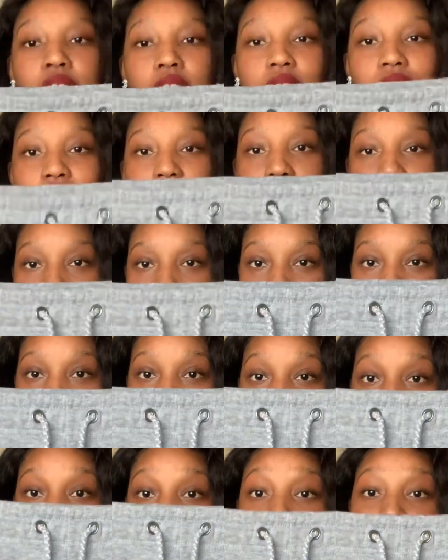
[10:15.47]
is.
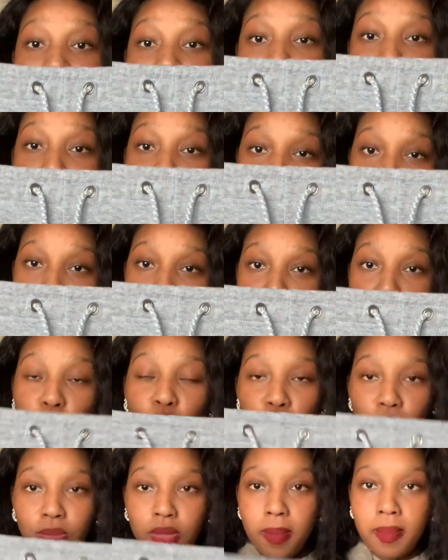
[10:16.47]
Size extra small
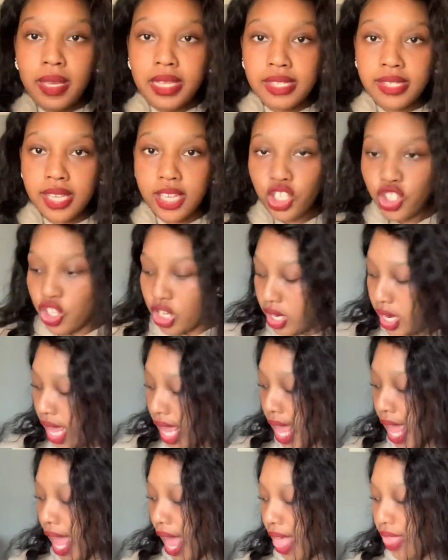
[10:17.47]
from the main section.
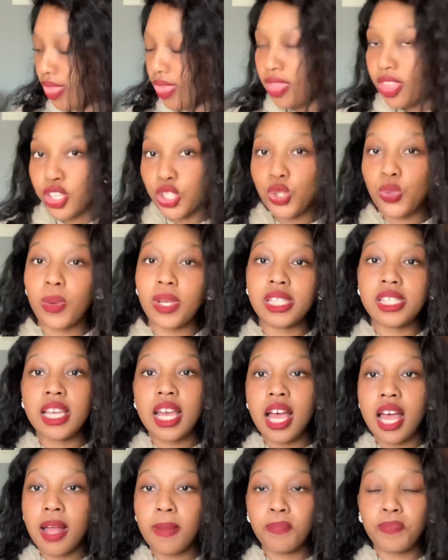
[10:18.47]
And the
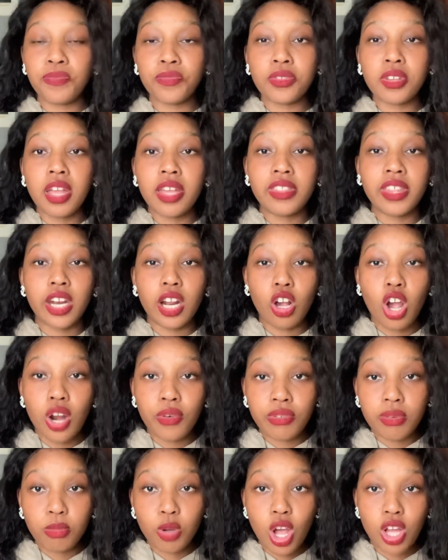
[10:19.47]
sweater that I got
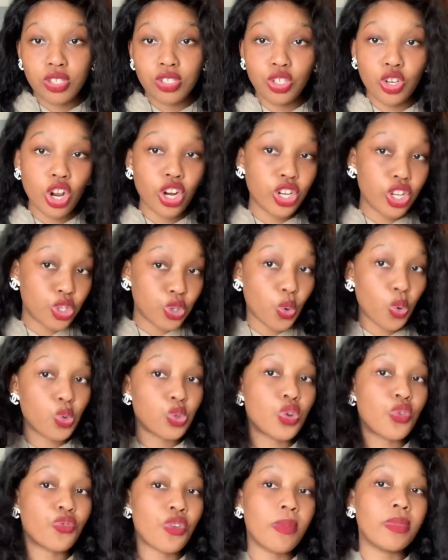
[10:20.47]
from Cotton On is
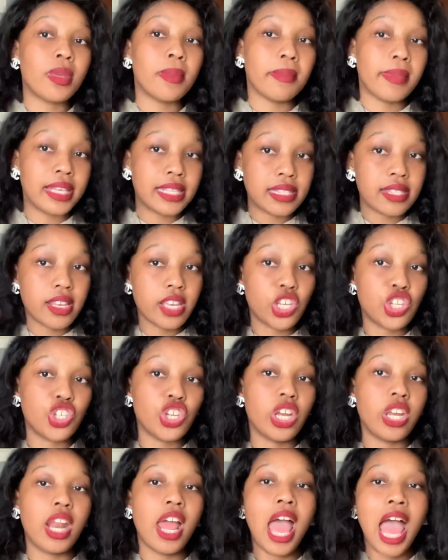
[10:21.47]
also from the main
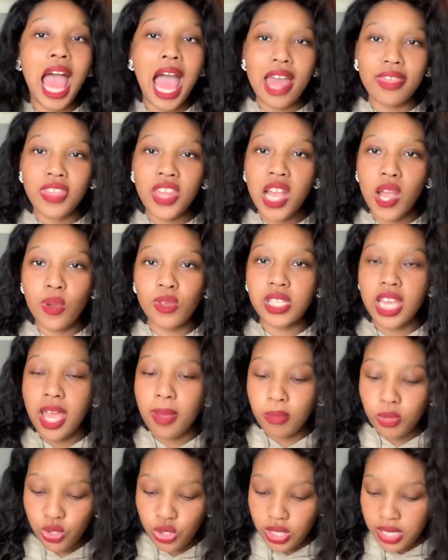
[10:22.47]
section. I think I was
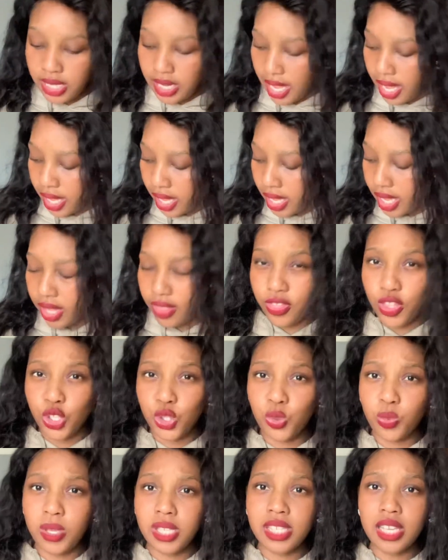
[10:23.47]
able to link the
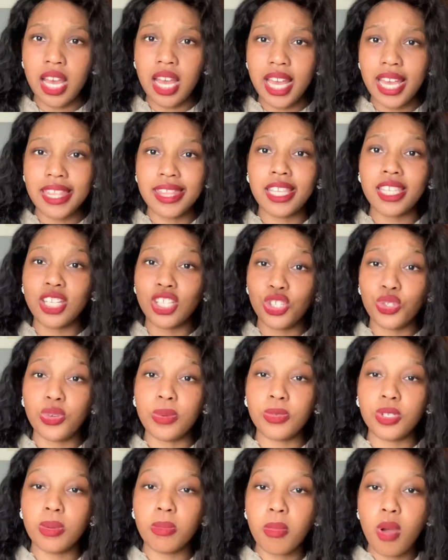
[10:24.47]
sweater in the
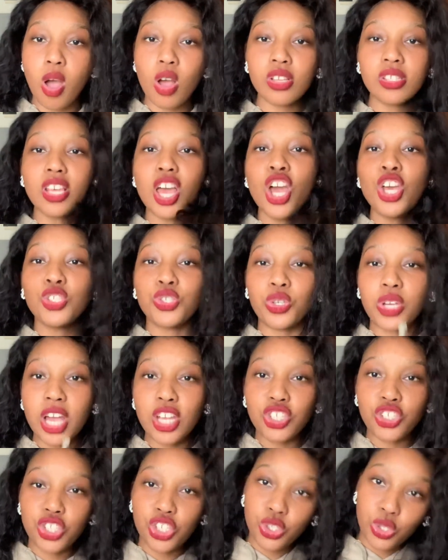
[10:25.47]
description box, so you
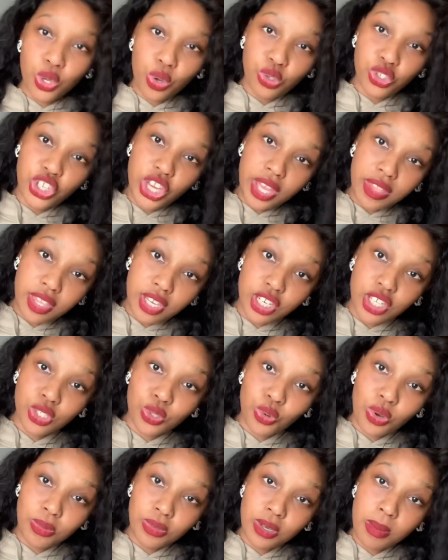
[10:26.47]
guys just go check the
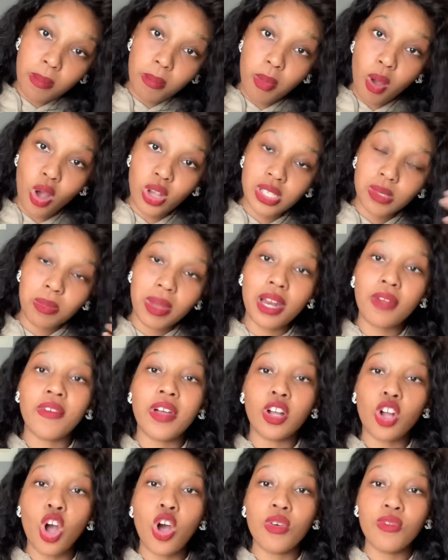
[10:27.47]
description box. But if I
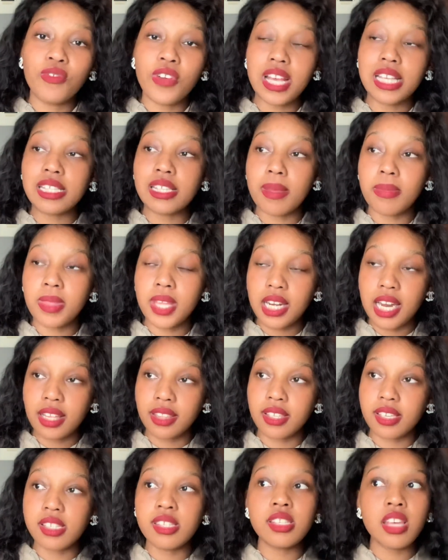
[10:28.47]
can't find something like
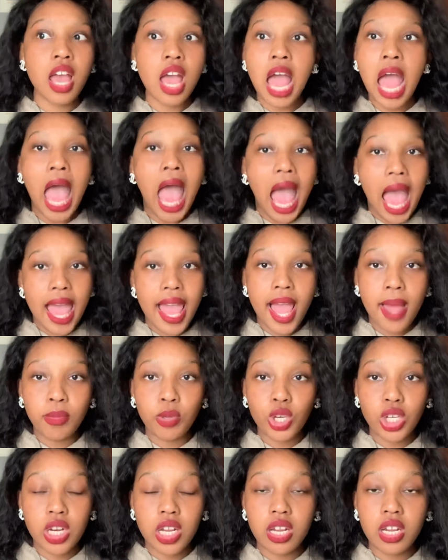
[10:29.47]
this, I am
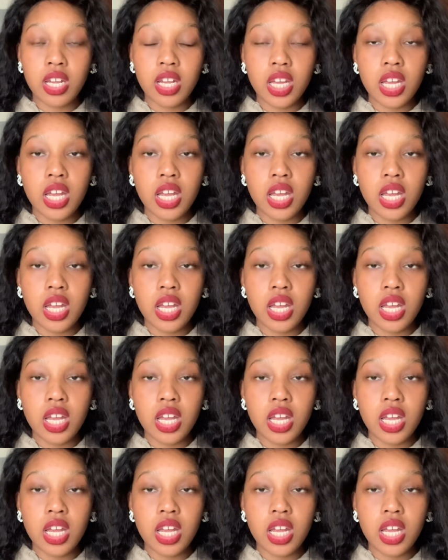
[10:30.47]
gonna